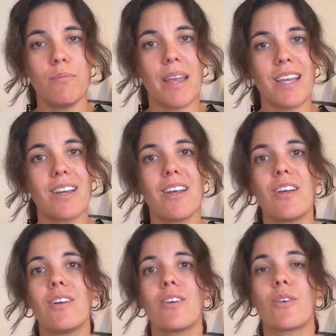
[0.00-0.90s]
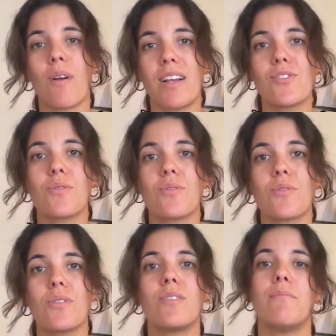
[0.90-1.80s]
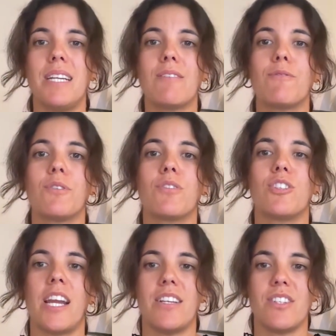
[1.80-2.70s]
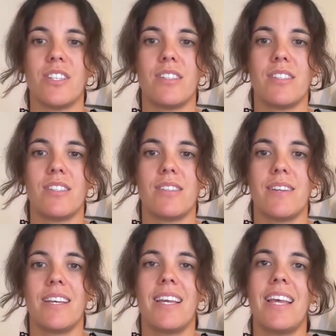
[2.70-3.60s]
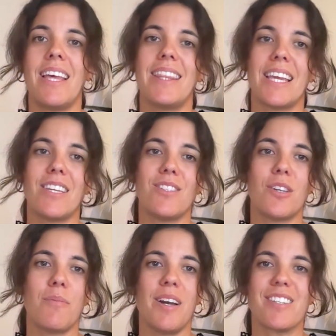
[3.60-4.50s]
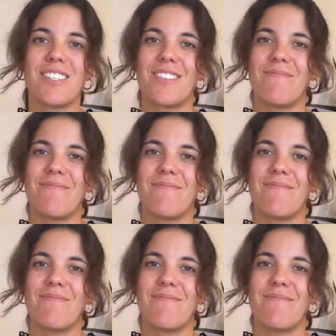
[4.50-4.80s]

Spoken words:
make gradual, meaningful changes. Thank you so much.